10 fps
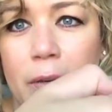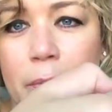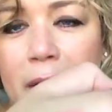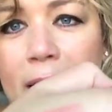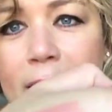
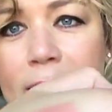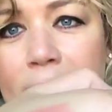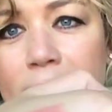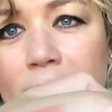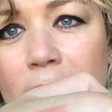
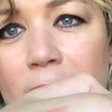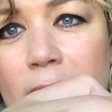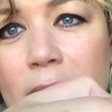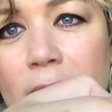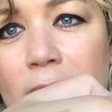but
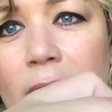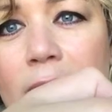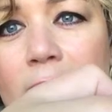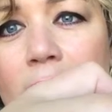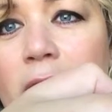
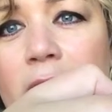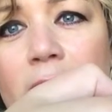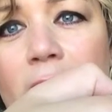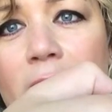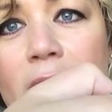yeah, they're,
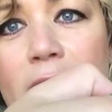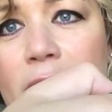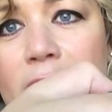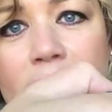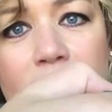they're very
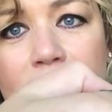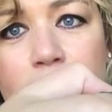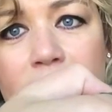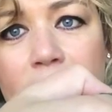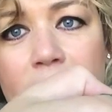interesting
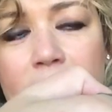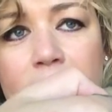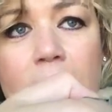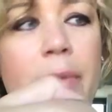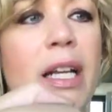
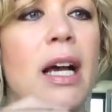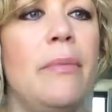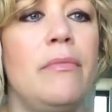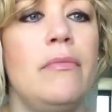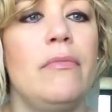lipsticks. I mean,
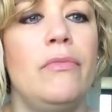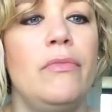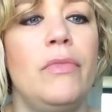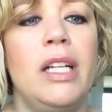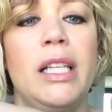I'm
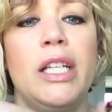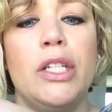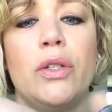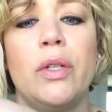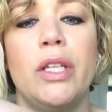really
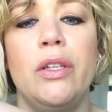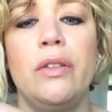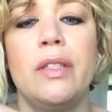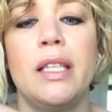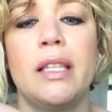enjoying
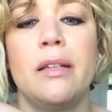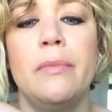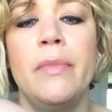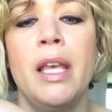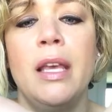using
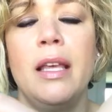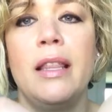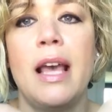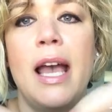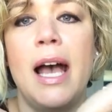them.
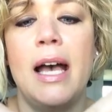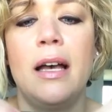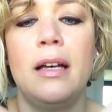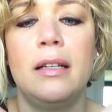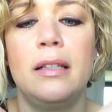They
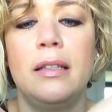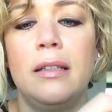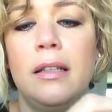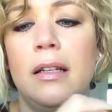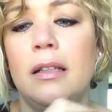are
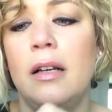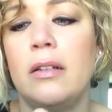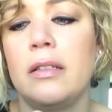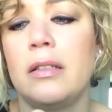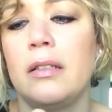a
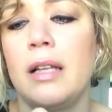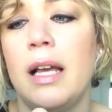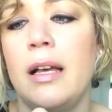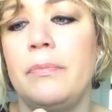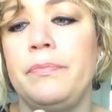lot
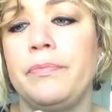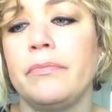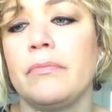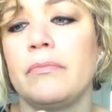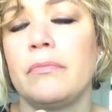um,
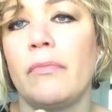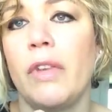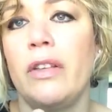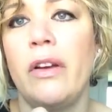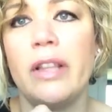
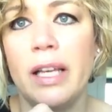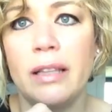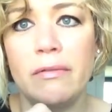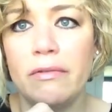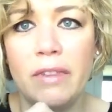sorry,
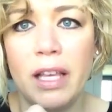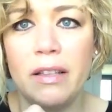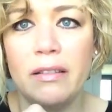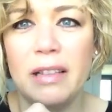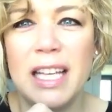they're,
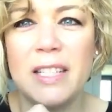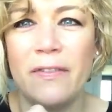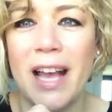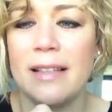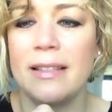they're less
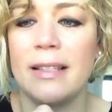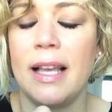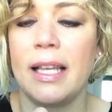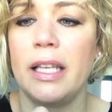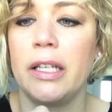fuss.
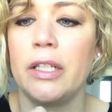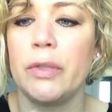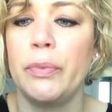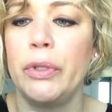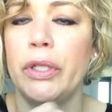Like you could
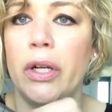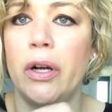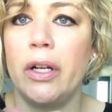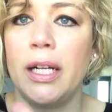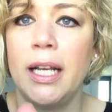just put it
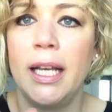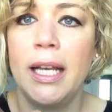on.